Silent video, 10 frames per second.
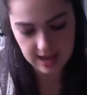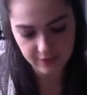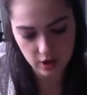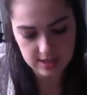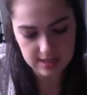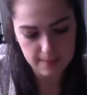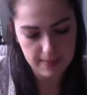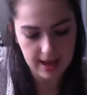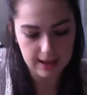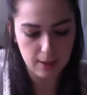I've got a
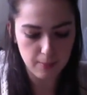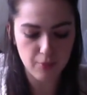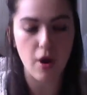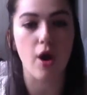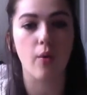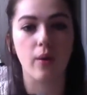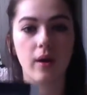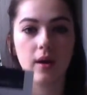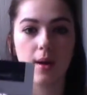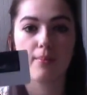Mac Pro
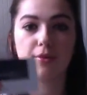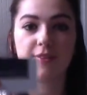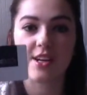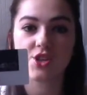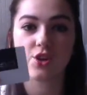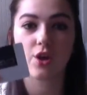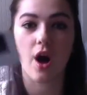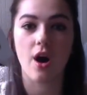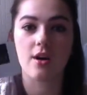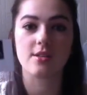professional
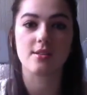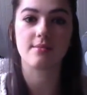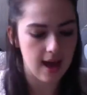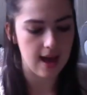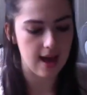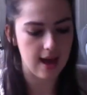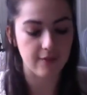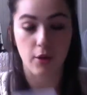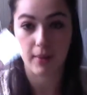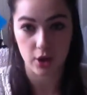card. Uh, I've
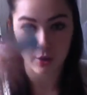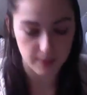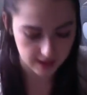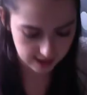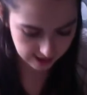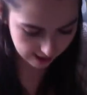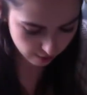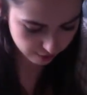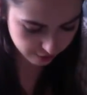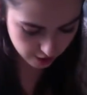got my European
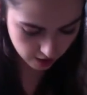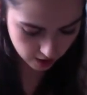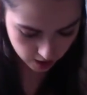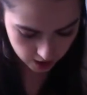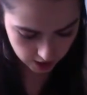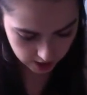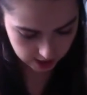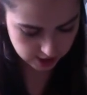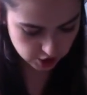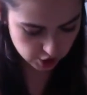health
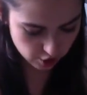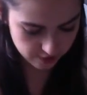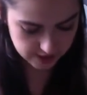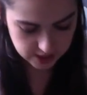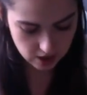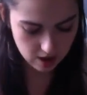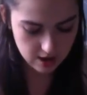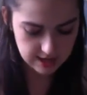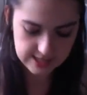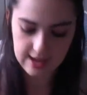insurance
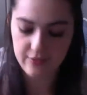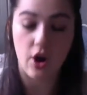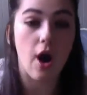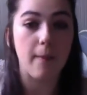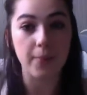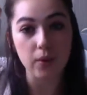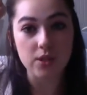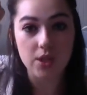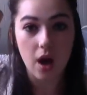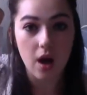card. I've got a
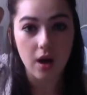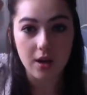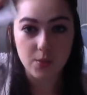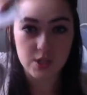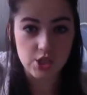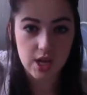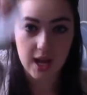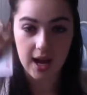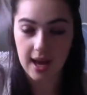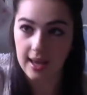Boots card, which
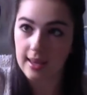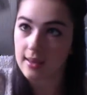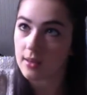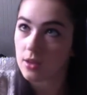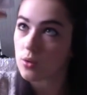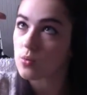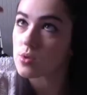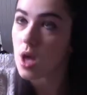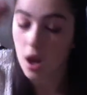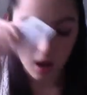I
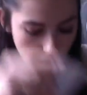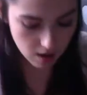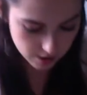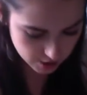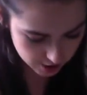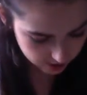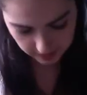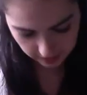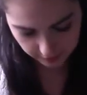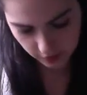use a lot.
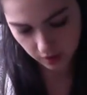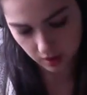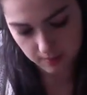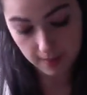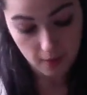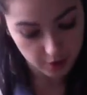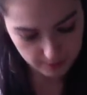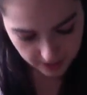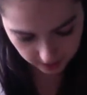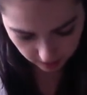I've got my other
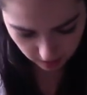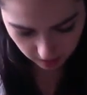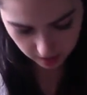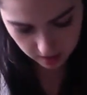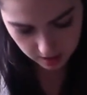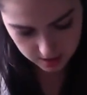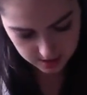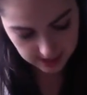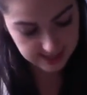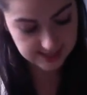bank card
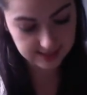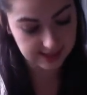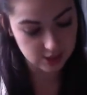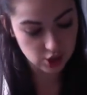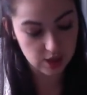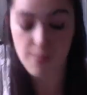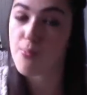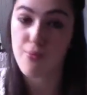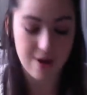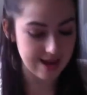that is literally
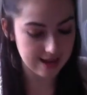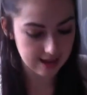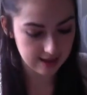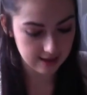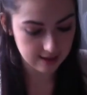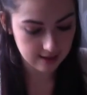breaking.